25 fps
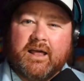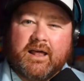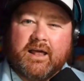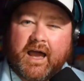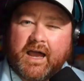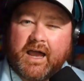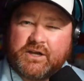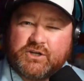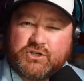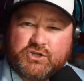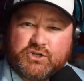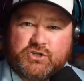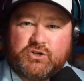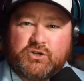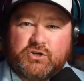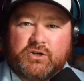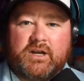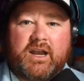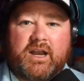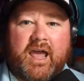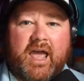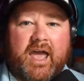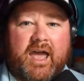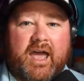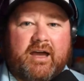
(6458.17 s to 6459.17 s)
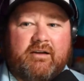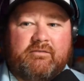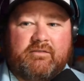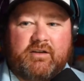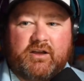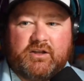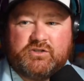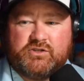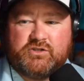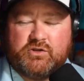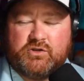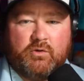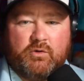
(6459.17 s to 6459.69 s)
I shouldn't have a
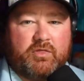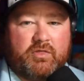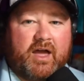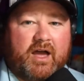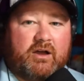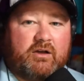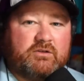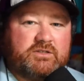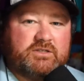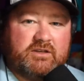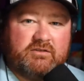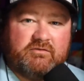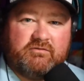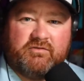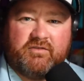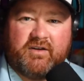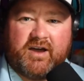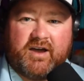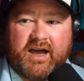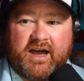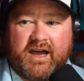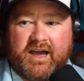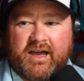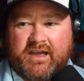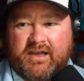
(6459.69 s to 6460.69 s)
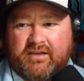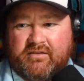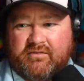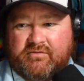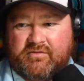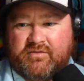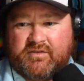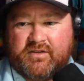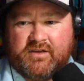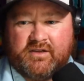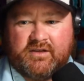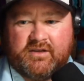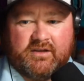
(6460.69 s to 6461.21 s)
2005